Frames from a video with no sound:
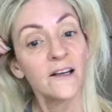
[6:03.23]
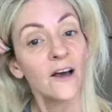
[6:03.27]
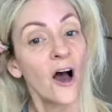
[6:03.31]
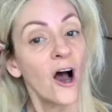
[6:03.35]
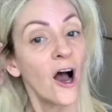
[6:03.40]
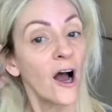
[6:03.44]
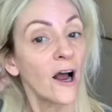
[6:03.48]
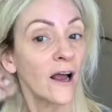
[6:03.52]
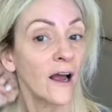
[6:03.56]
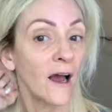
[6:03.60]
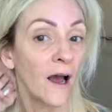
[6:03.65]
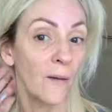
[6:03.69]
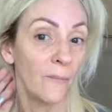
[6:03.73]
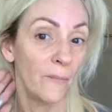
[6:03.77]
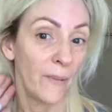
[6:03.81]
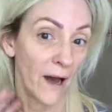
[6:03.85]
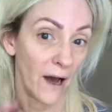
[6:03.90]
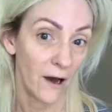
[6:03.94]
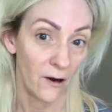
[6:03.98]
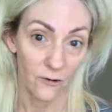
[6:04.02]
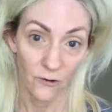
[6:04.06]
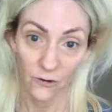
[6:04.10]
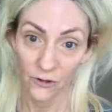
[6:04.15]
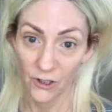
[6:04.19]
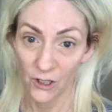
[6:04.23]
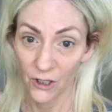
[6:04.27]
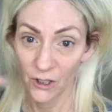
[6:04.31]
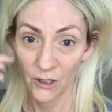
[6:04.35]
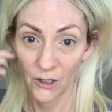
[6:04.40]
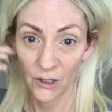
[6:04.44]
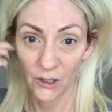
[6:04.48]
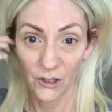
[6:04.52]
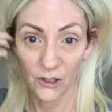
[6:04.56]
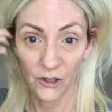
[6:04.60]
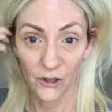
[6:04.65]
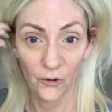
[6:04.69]
talk about
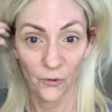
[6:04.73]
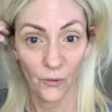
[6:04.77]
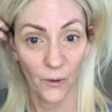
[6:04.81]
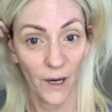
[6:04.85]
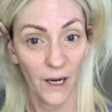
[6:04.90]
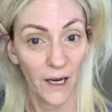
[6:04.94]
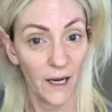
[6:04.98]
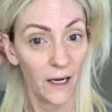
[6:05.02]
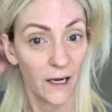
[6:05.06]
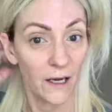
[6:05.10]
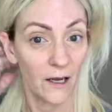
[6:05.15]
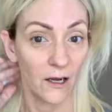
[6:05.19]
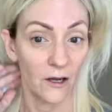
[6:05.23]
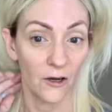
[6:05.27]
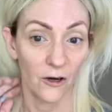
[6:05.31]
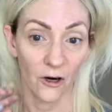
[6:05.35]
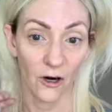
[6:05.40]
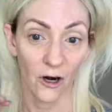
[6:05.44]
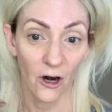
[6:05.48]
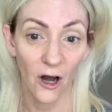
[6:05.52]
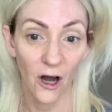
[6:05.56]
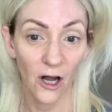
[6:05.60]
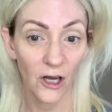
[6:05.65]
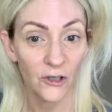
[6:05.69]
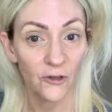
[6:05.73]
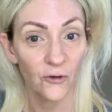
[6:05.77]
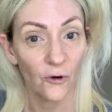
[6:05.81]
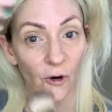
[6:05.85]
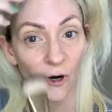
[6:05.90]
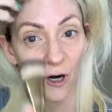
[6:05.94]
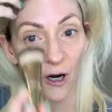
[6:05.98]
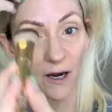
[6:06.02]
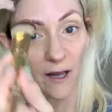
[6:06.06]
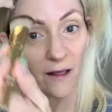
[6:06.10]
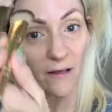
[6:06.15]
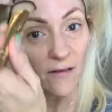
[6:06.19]
doing your
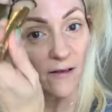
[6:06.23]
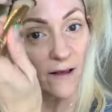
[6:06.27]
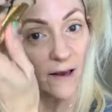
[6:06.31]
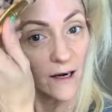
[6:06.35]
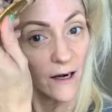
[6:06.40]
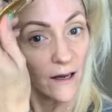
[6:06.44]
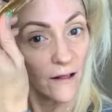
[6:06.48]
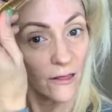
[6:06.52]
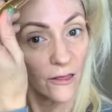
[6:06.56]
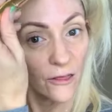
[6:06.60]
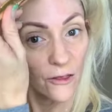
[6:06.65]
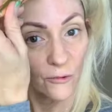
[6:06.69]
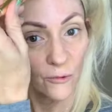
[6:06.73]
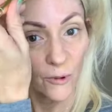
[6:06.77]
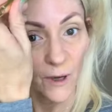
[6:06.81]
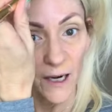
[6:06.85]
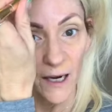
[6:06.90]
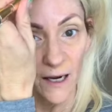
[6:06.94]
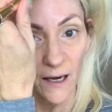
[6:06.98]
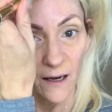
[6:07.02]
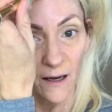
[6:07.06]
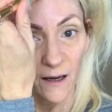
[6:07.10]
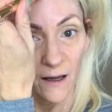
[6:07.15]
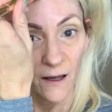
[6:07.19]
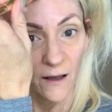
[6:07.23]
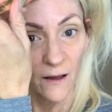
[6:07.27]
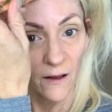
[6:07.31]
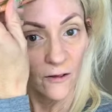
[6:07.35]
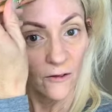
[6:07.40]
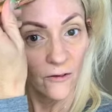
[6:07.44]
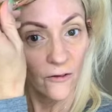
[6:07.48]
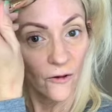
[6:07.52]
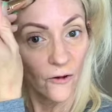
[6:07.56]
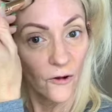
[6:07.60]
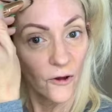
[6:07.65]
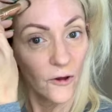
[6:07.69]
contour is in a three.
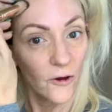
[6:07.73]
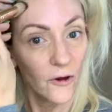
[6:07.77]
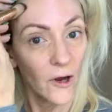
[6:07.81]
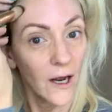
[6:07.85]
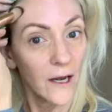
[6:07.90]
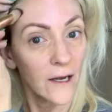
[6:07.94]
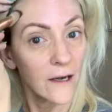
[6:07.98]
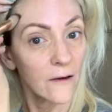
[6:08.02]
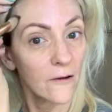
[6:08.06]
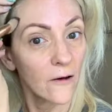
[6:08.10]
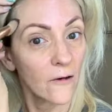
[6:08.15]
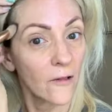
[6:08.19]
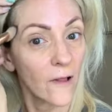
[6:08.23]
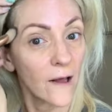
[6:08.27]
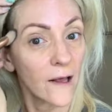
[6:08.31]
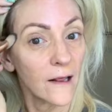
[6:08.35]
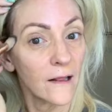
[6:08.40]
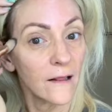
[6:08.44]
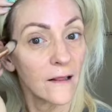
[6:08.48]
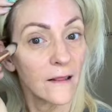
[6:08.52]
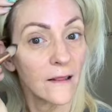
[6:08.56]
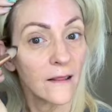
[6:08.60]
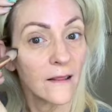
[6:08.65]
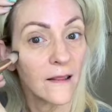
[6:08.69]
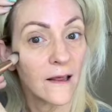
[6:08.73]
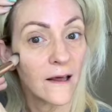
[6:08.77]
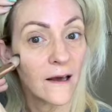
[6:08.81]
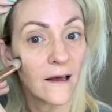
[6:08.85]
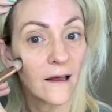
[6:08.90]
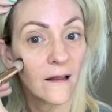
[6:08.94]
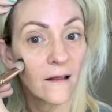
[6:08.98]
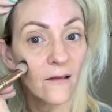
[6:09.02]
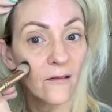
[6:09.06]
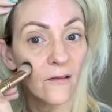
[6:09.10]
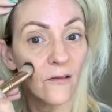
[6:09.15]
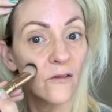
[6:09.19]
So you kind of go like
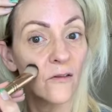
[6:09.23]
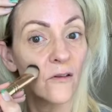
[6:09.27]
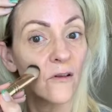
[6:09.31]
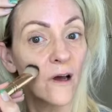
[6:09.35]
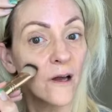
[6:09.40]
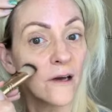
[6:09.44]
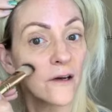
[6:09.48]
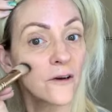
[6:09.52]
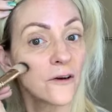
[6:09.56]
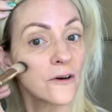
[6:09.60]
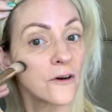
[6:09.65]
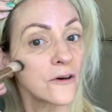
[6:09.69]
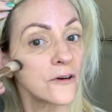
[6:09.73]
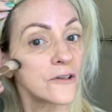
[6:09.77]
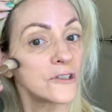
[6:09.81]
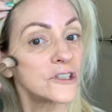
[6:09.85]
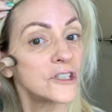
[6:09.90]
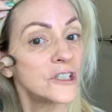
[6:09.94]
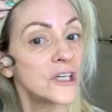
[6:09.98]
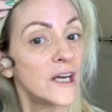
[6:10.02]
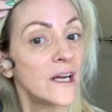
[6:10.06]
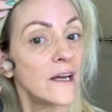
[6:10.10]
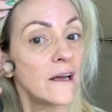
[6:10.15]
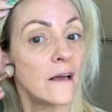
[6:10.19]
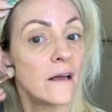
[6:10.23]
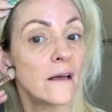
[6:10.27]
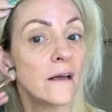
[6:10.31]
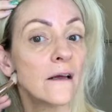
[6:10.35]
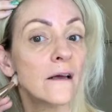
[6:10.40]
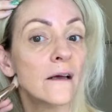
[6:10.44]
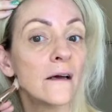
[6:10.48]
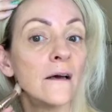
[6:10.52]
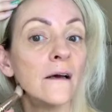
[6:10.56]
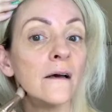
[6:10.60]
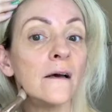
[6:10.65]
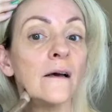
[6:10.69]
this under your
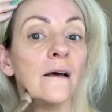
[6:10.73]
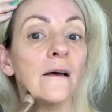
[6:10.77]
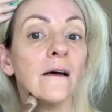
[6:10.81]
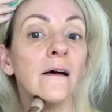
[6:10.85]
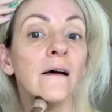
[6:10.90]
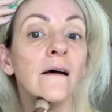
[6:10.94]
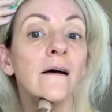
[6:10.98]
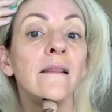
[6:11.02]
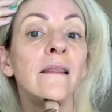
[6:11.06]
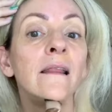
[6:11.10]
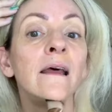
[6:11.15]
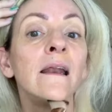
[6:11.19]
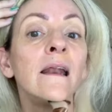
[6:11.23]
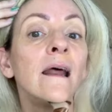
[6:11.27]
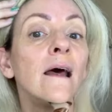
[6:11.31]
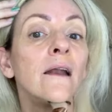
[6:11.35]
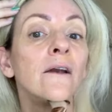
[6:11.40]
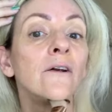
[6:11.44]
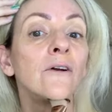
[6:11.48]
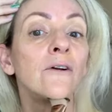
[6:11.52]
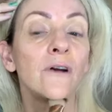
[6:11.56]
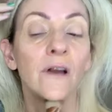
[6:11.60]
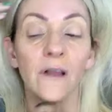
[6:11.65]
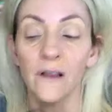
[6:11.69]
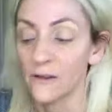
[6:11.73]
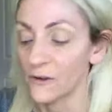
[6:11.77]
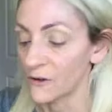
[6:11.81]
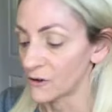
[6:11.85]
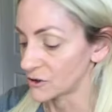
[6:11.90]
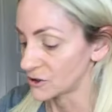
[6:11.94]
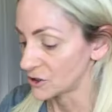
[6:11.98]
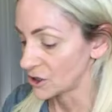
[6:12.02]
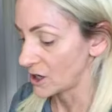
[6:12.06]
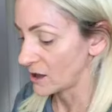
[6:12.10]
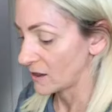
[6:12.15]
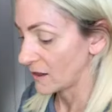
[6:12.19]
cheek, and then underneath your
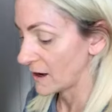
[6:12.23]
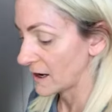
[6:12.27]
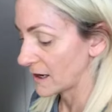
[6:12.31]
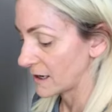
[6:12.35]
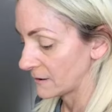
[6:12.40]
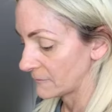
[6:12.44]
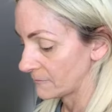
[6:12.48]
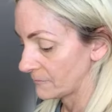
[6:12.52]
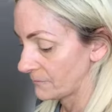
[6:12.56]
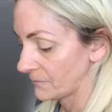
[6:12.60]
jawline.